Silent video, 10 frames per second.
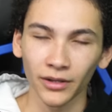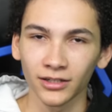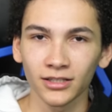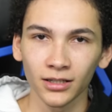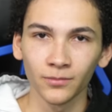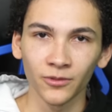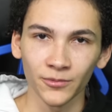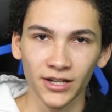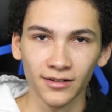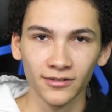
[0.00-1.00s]
I bought a tub
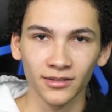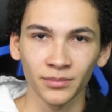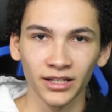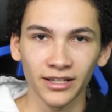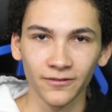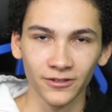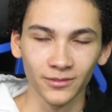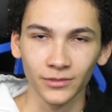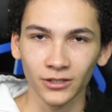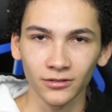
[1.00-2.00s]
from Tractor Supply
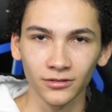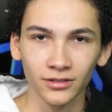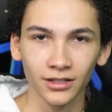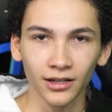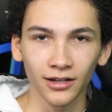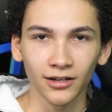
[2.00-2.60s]
for some turtles,